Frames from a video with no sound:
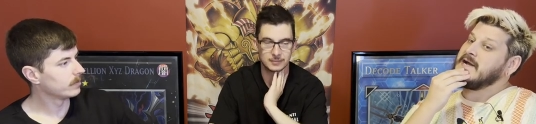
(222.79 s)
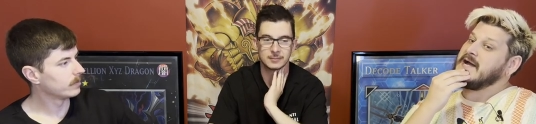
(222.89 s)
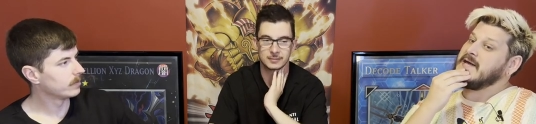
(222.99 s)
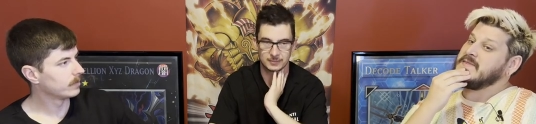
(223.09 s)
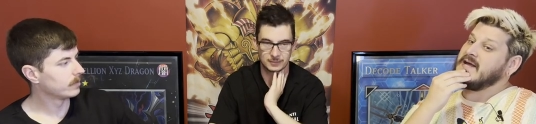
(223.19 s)

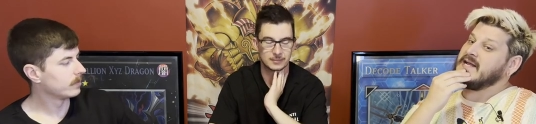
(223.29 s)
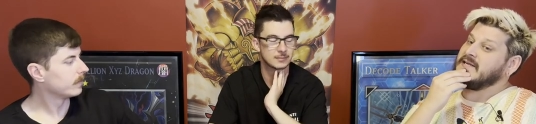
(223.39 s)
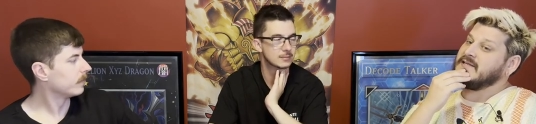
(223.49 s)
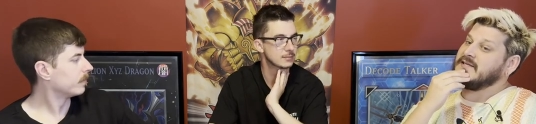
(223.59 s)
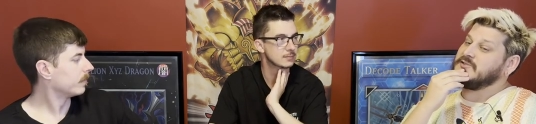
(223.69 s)
Speaker 1: And
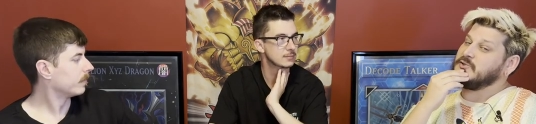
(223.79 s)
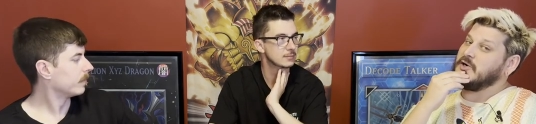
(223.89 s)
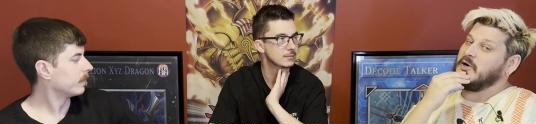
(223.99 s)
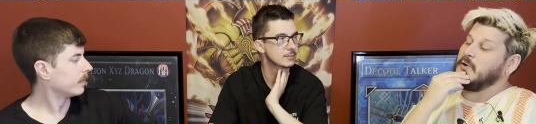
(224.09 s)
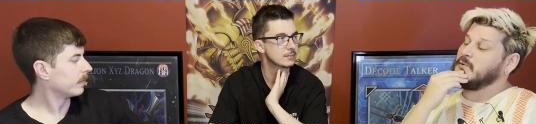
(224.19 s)
then it took a
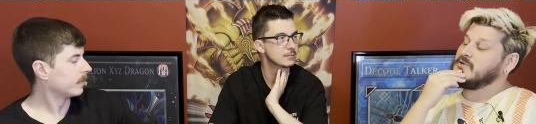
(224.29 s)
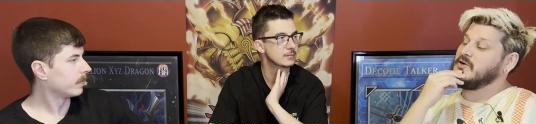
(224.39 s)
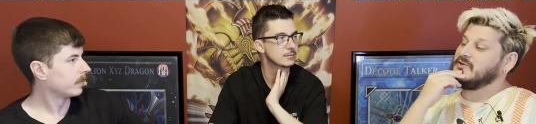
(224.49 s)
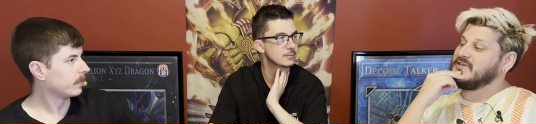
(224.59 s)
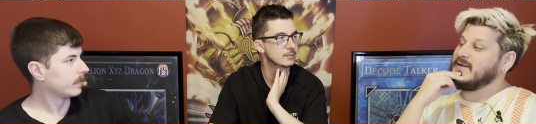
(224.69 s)
whole
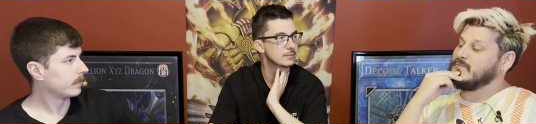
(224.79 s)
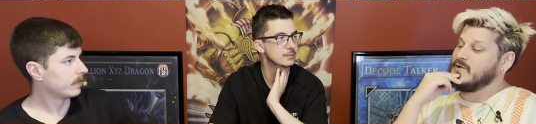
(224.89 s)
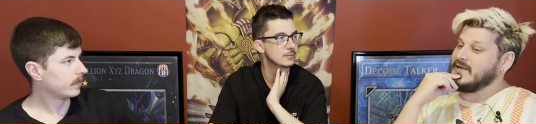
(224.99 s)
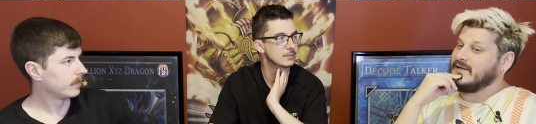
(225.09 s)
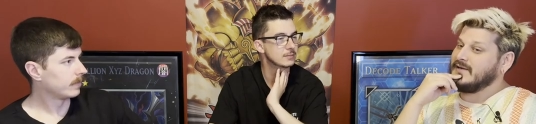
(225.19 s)
goddamn
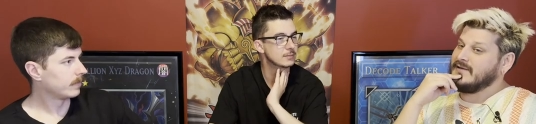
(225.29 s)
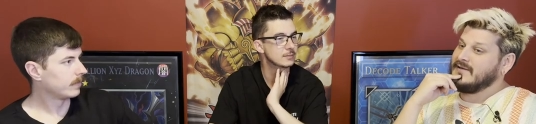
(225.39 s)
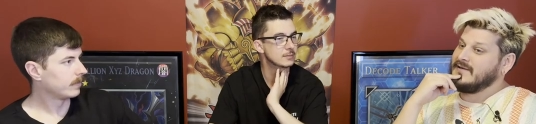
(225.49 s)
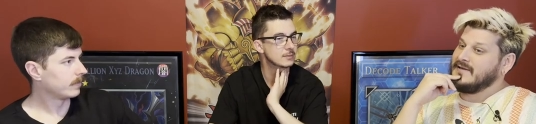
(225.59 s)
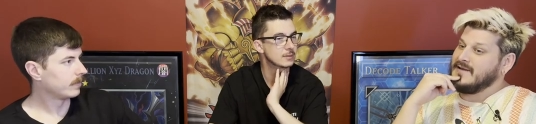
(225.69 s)
week.
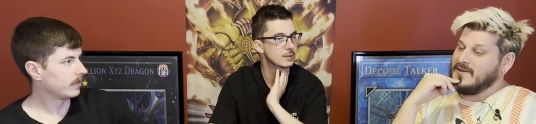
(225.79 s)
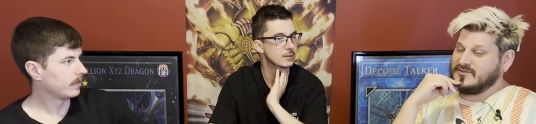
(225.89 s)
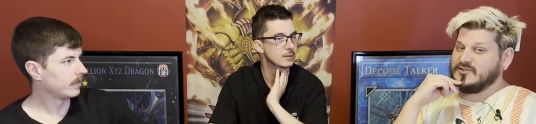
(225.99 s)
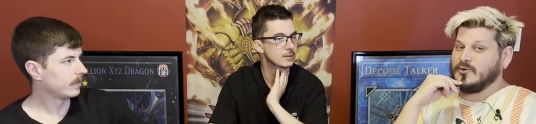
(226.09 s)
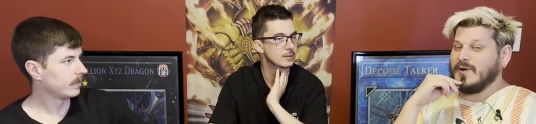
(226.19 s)
It
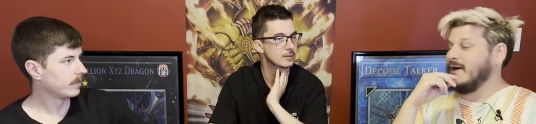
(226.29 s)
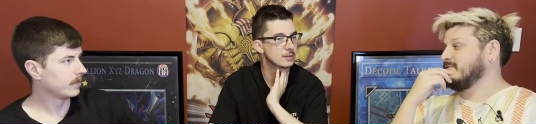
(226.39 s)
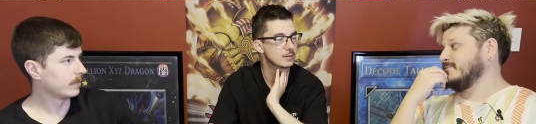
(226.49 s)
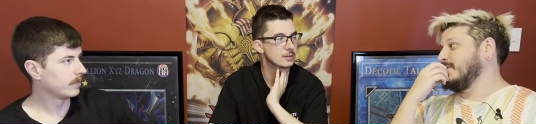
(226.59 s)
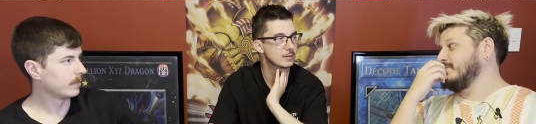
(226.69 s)
was two
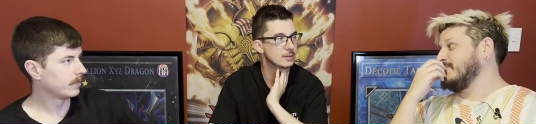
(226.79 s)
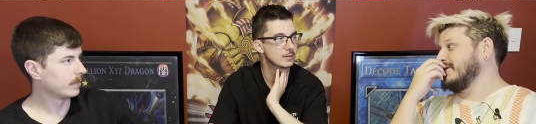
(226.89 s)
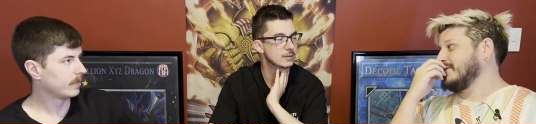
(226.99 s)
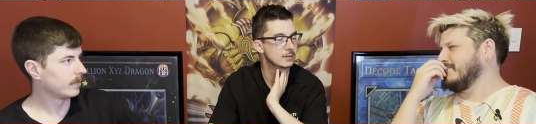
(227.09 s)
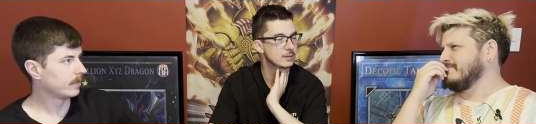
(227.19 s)
hours at one
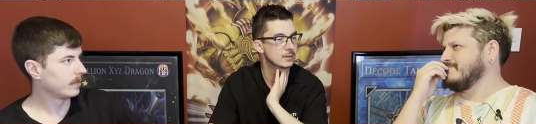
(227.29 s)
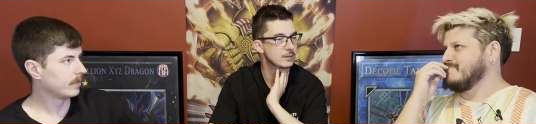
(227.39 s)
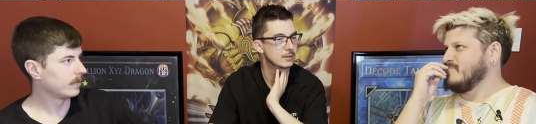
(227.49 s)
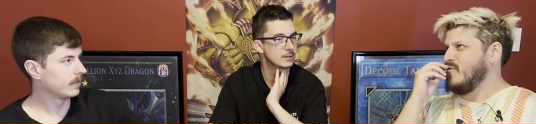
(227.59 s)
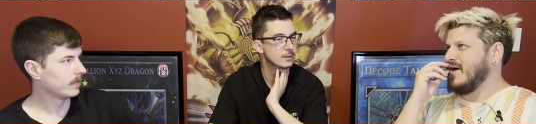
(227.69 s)
point on
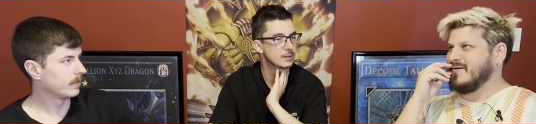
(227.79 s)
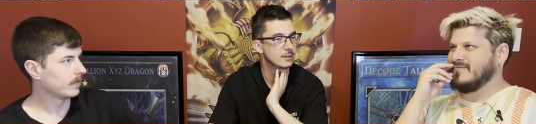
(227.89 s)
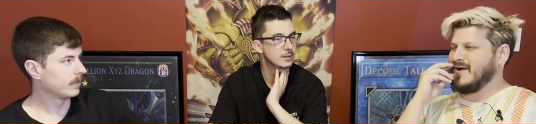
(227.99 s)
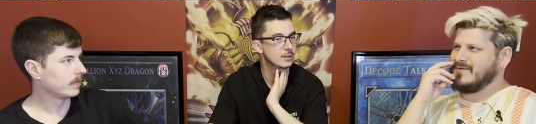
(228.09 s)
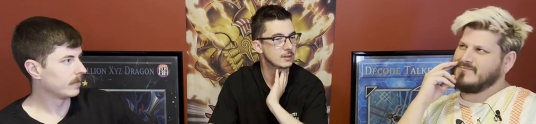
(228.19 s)
one,
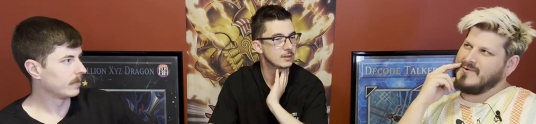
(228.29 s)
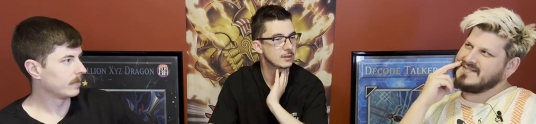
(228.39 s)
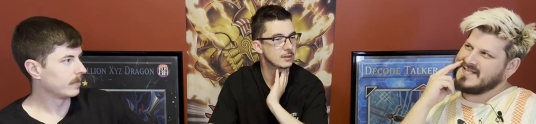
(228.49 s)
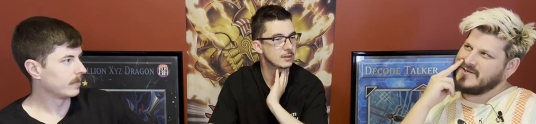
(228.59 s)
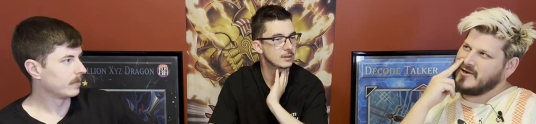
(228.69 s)
like
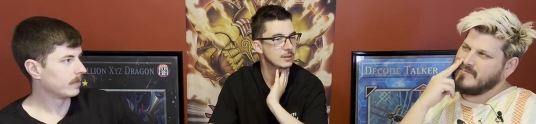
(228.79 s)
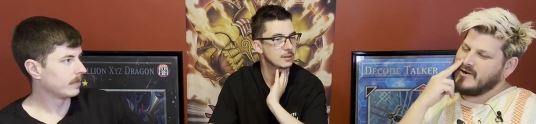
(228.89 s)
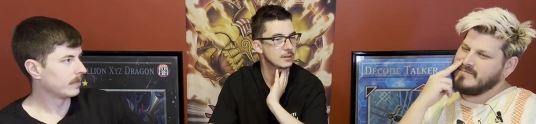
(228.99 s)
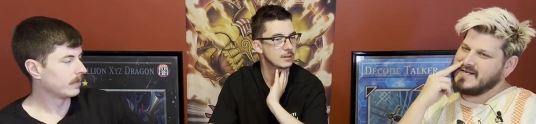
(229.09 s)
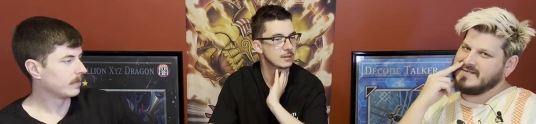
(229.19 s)
Wednesday night it might
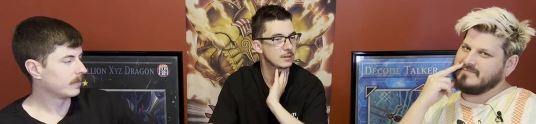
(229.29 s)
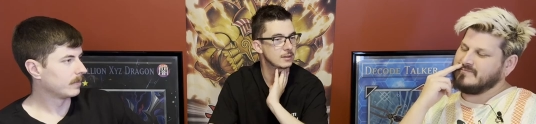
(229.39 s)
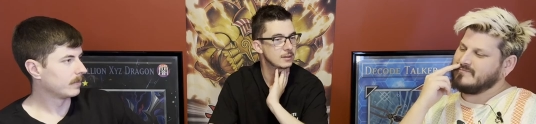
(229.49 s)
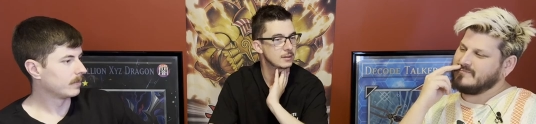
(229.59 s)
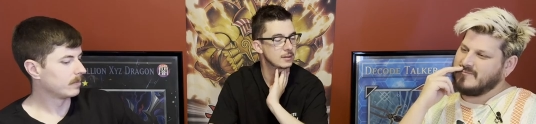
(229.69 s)
have been.
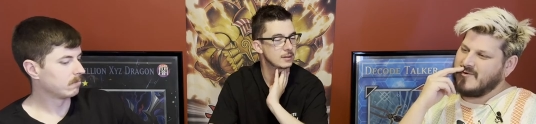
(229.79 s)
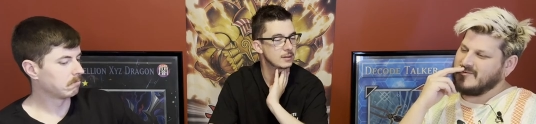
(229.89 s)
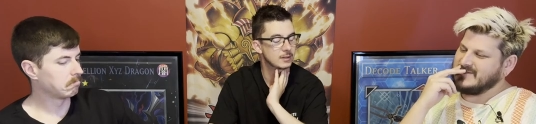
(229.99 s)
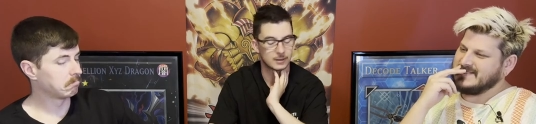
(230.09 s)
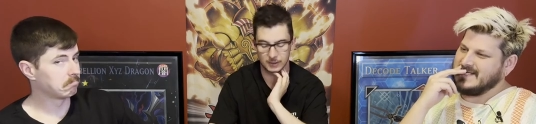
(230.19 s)
I
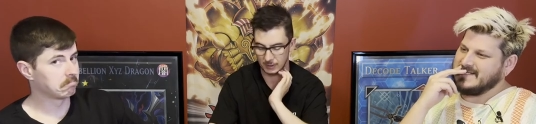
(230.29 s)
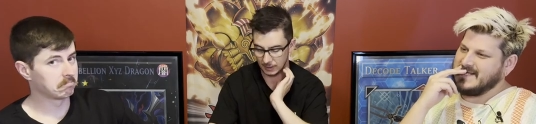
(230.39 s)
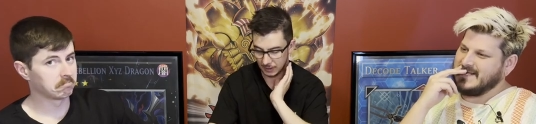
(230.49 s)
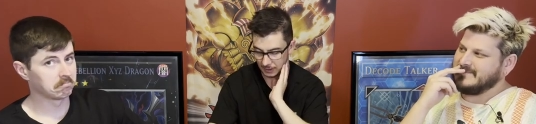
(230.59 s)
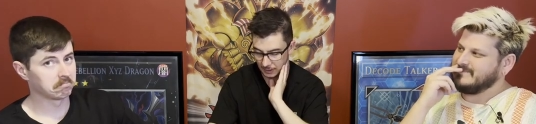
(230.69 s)
was just sitting
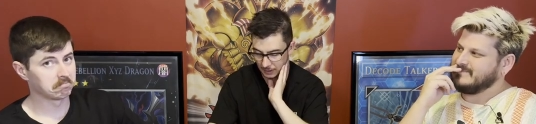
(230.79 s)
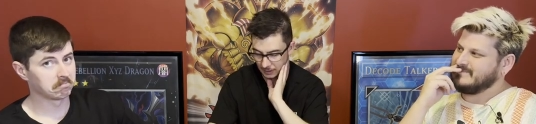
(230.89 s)
there,